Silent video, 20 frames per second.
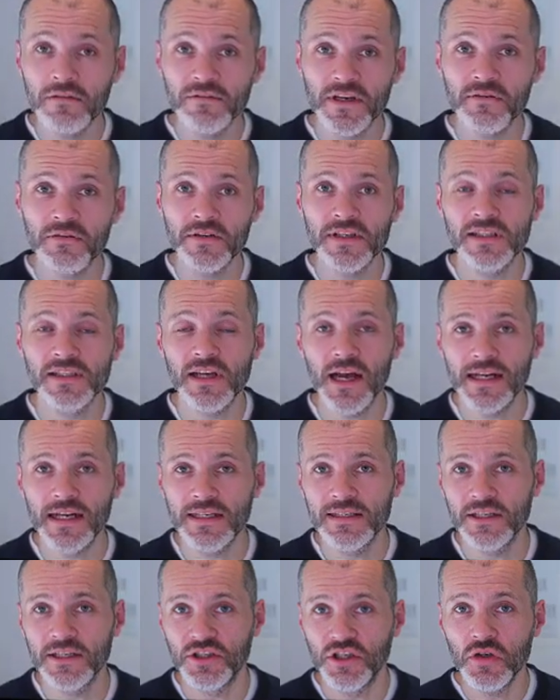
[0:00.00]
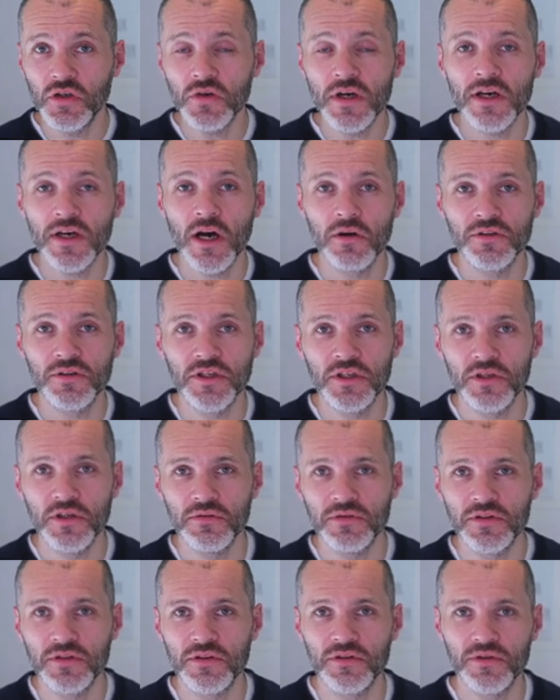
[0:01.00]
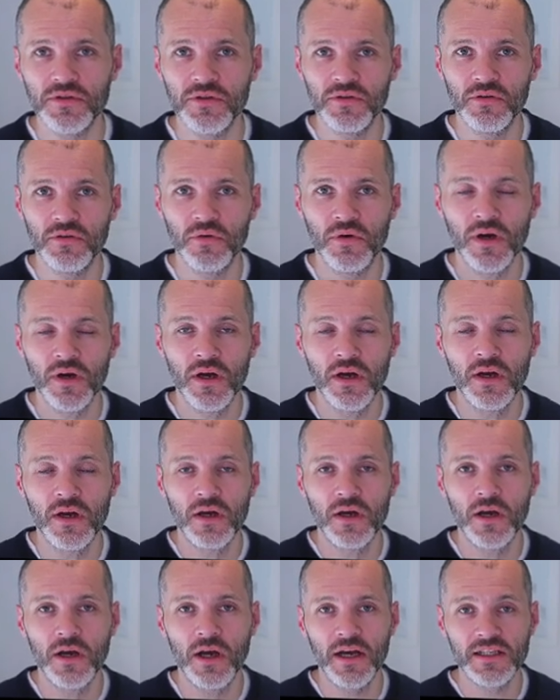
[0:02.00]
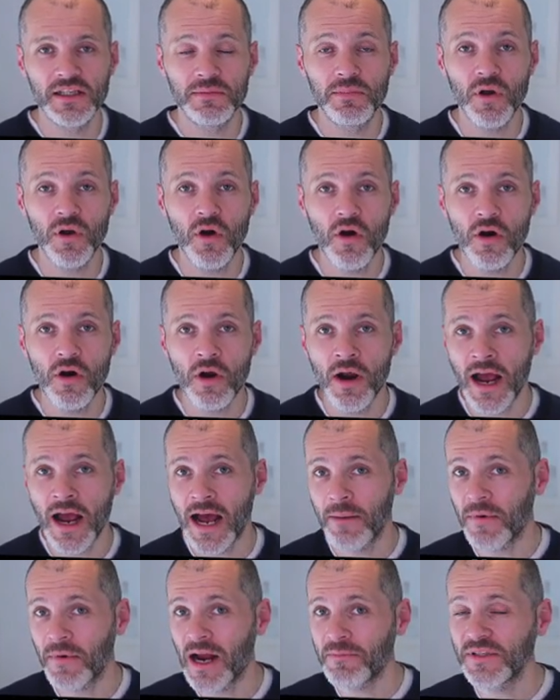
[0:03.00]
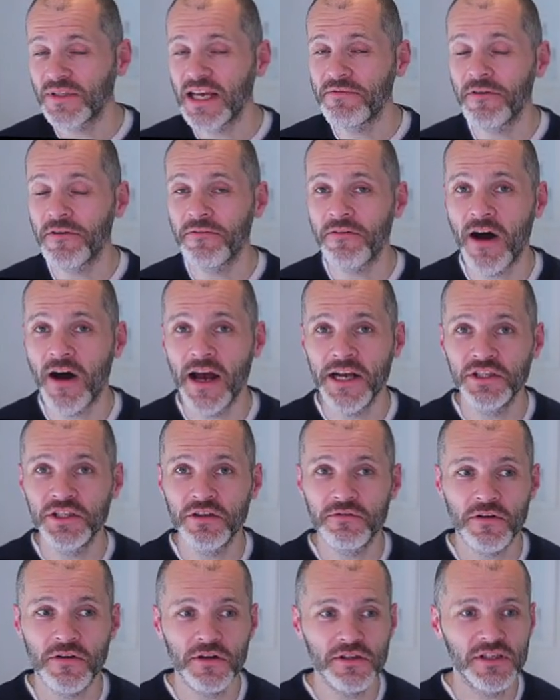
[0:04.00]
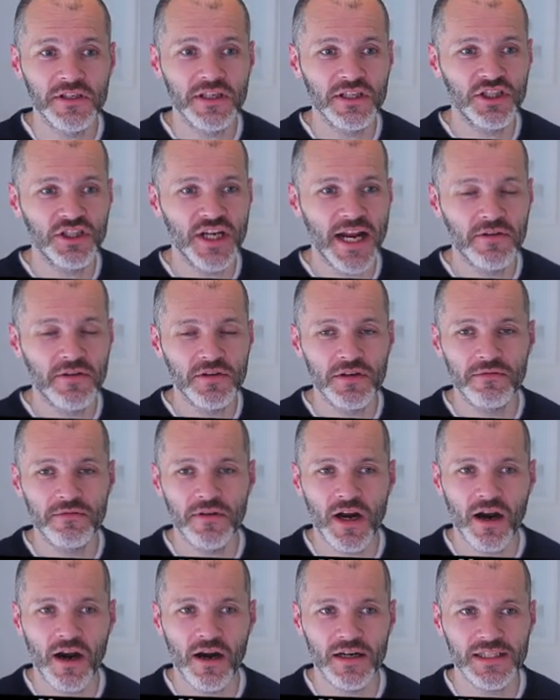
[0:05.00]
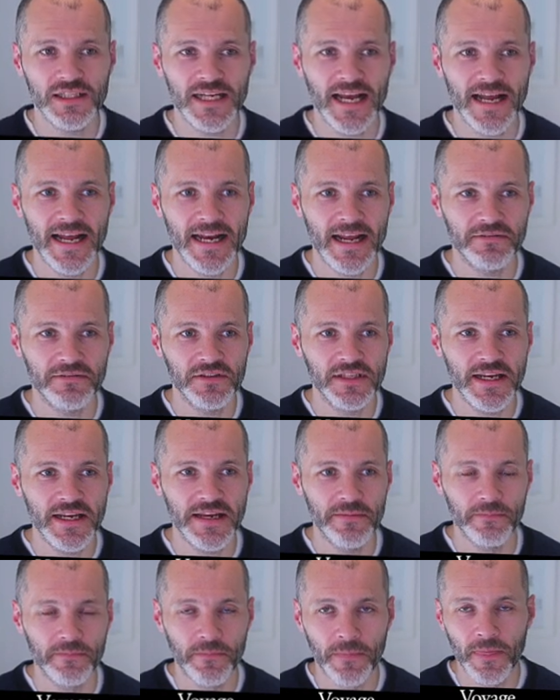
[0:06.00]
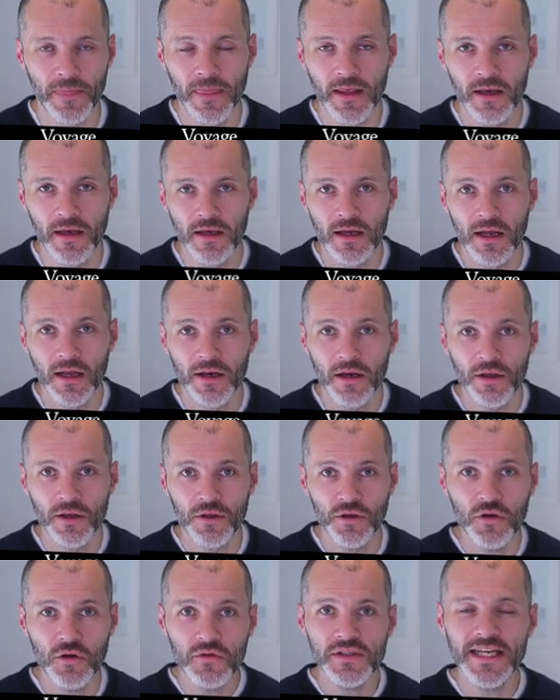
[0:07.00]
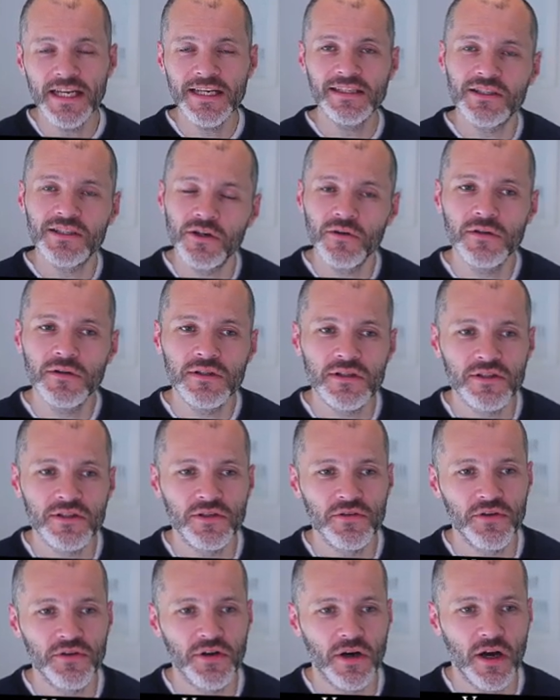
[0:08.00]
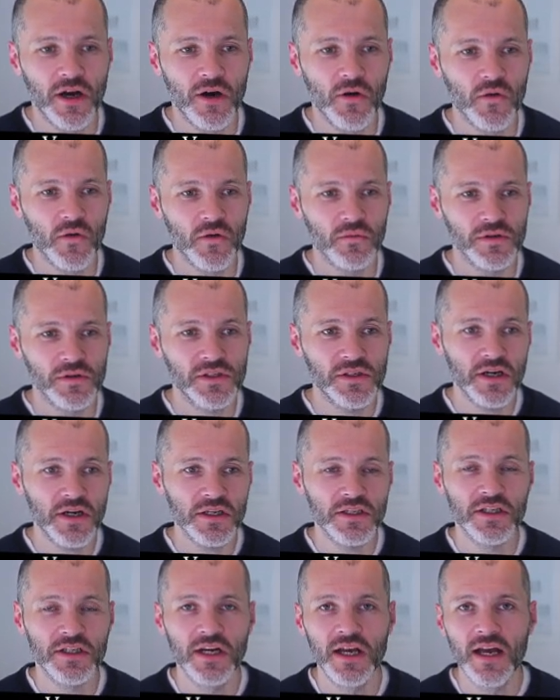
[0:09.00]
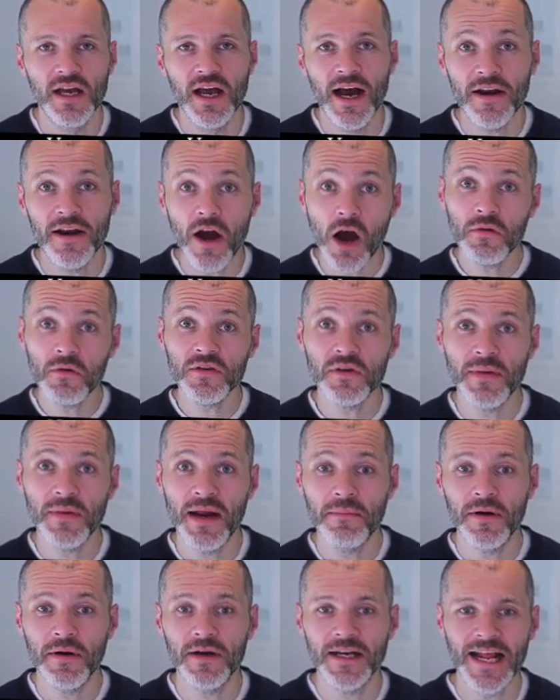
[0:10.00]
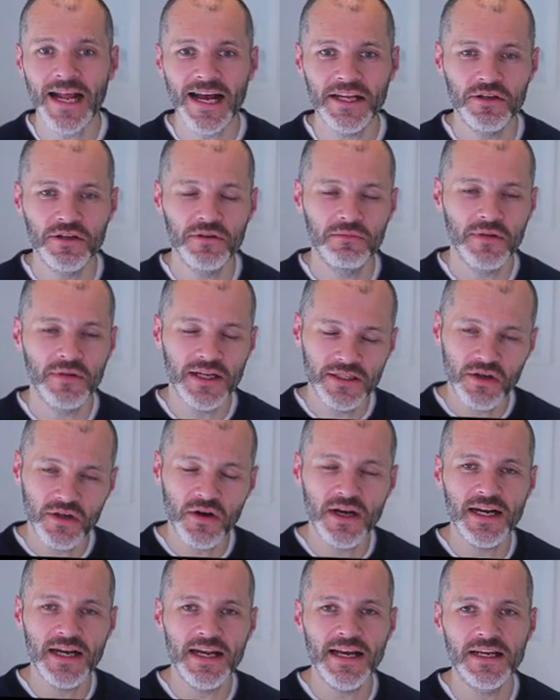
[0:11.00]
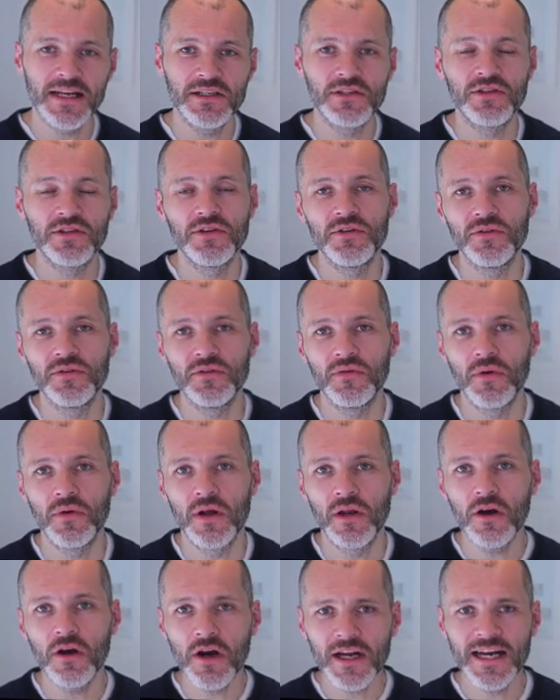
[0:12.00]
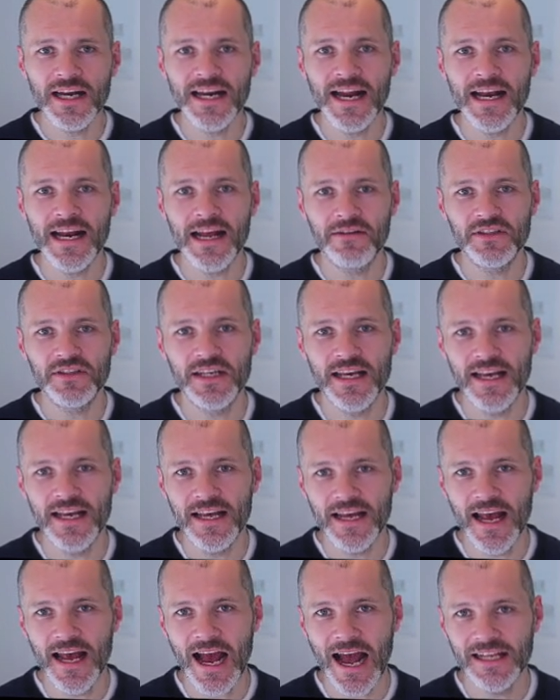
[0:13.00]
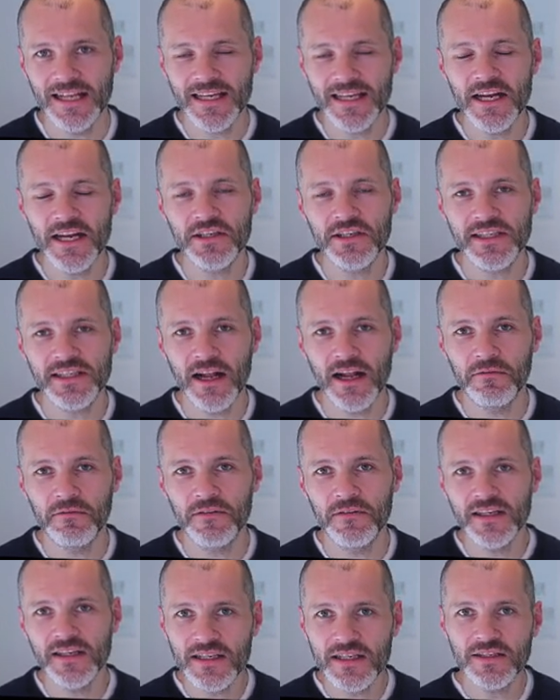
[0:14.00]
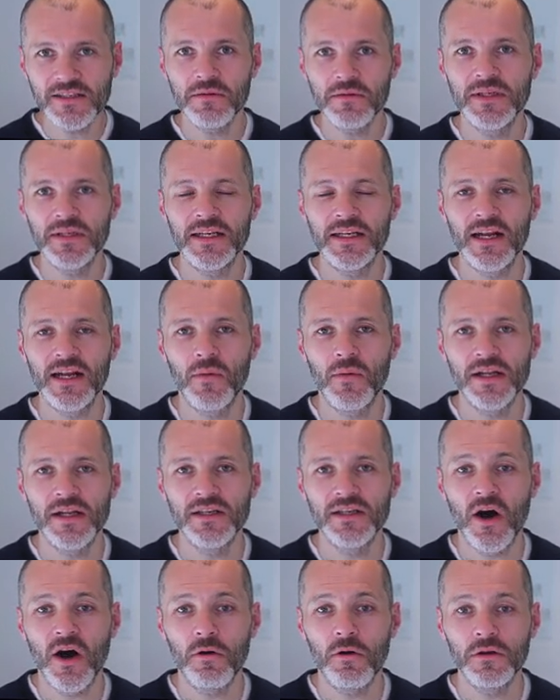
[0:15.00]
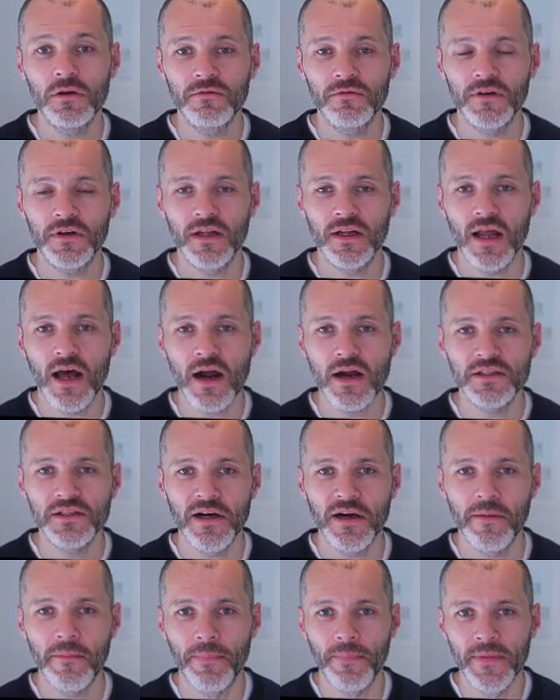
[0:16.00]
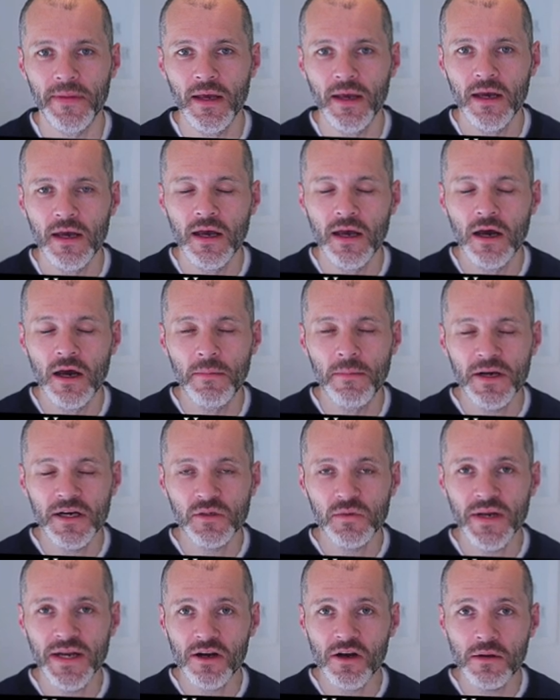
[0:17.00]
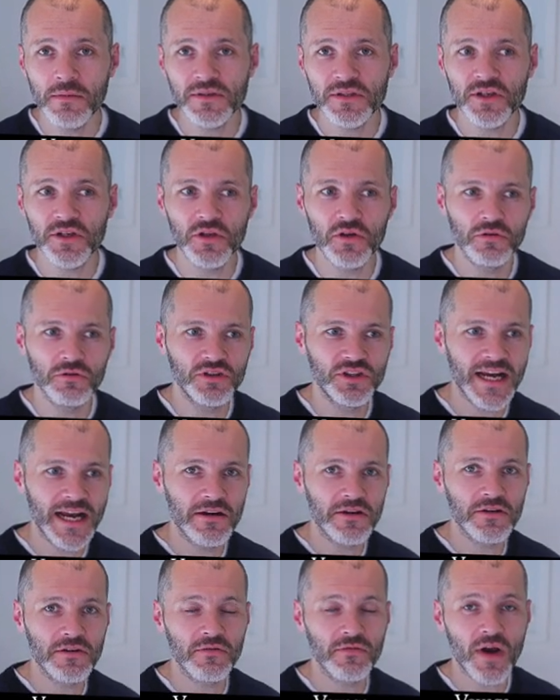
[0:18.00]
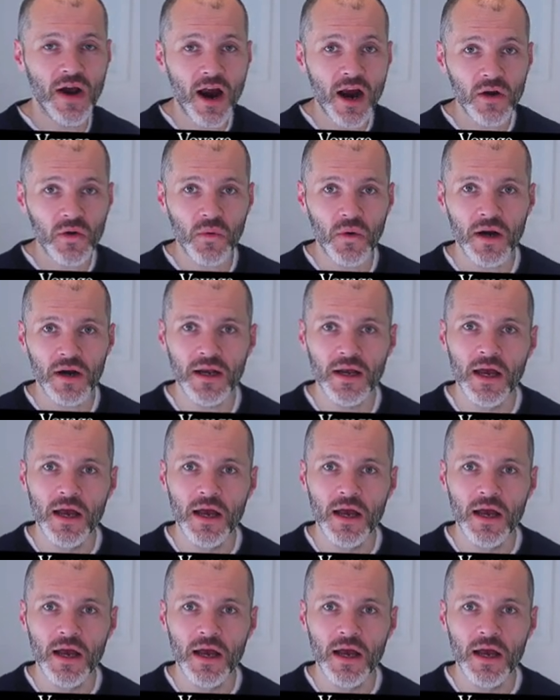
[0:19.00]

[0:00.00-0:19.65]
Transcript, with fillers: different sites that you can go to explore and perhaps even find your first generative art NFT. Use these tools to do your own research. And always remember that it's a good idea to look at an NFT and say to yourself, is this something that I want to hold for the long term? Because when it comes to generative artwork,